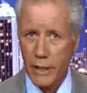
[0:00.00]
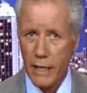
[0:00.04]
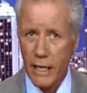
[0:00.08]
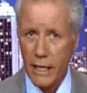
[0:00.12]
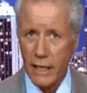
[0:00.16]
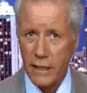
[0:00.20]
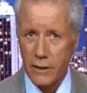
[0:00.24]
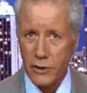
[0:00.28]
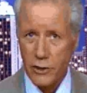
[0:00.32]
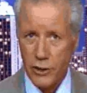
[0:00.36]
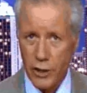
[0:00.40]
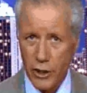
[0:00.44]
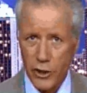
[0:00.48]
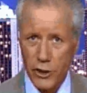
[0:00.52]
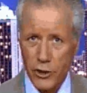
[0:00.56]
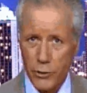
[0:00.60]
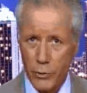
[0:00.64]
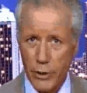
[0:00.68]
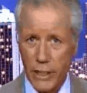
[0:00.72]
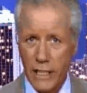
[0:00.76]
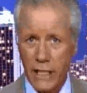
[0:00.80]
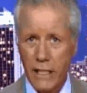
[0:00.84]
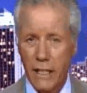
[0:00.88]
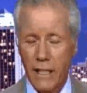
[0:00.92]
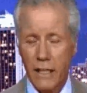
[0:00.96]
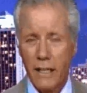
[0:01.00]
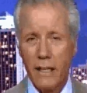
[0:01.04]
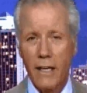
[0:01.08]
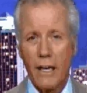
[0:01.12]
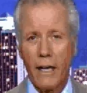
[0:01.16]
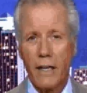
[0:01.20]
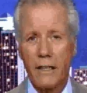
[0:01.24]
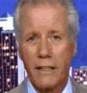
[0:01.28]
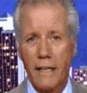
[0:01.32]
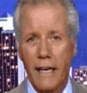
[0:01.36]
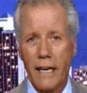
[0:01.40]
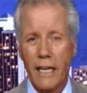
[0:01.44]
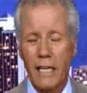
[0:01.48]
heart surgery
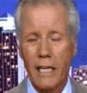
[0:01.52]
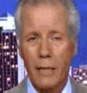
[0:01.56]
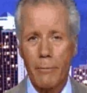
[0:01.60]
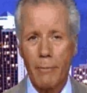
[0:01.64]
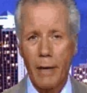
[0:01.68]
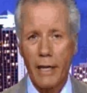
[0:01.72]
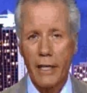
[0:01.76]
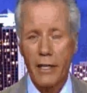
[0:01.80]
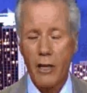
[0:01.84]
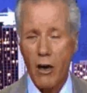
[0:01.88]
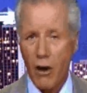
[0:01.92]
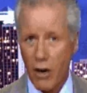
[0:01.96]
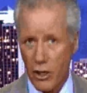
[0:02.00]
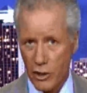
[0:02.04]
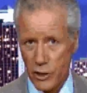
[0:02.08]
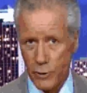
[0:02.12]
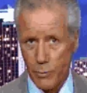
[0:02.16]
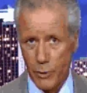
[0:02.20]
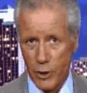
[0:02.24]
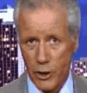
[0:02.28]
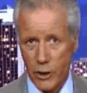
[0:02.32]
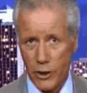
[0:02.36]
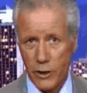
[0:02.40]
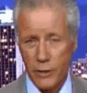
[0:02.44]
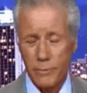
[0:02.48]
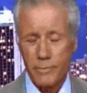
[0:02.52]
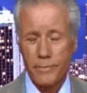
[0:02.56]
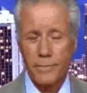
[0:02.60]
at Allamanda Hospital.